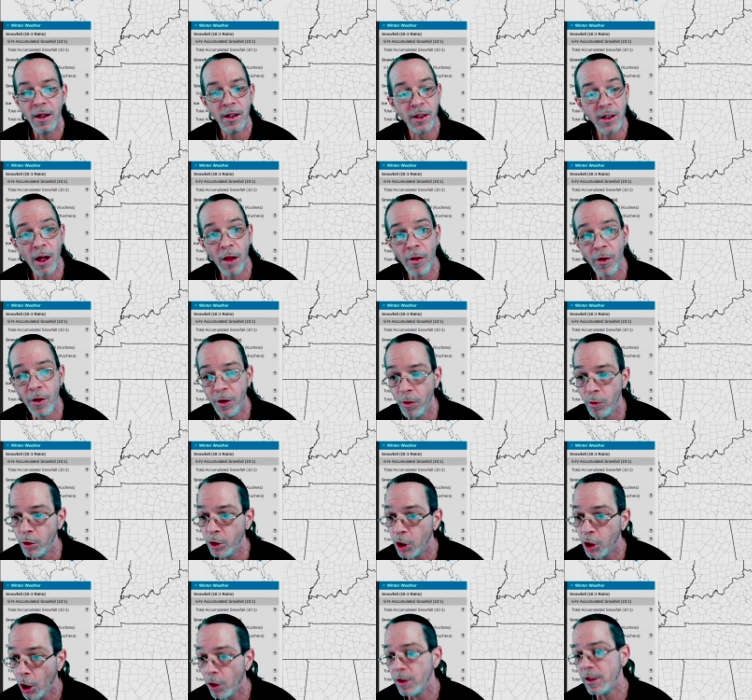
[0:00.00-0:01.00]
southern New
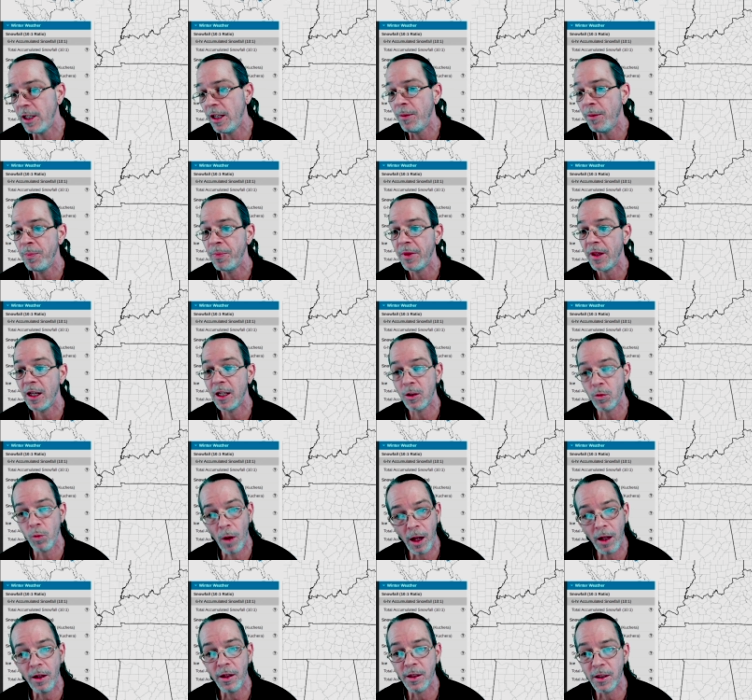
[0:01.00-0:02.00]
Jersey, as
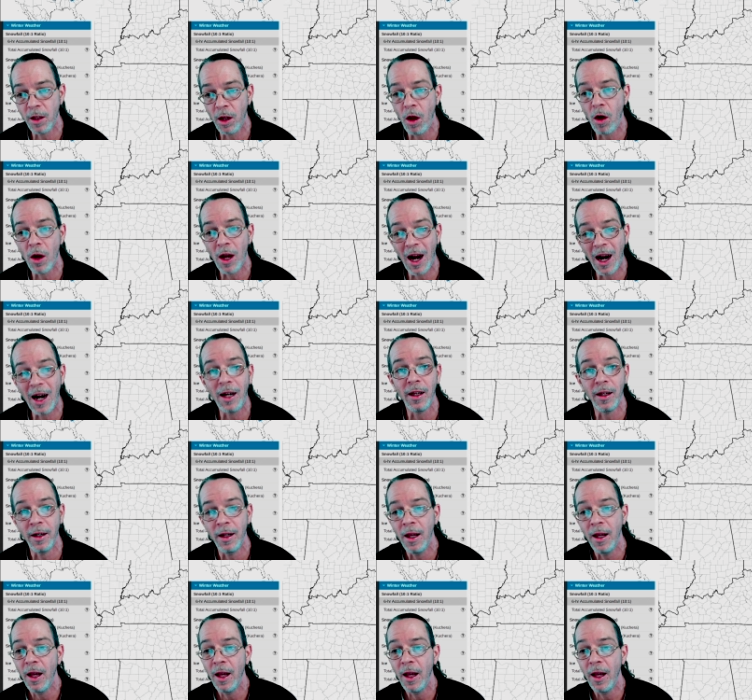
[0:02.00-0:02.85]
well as Long Island.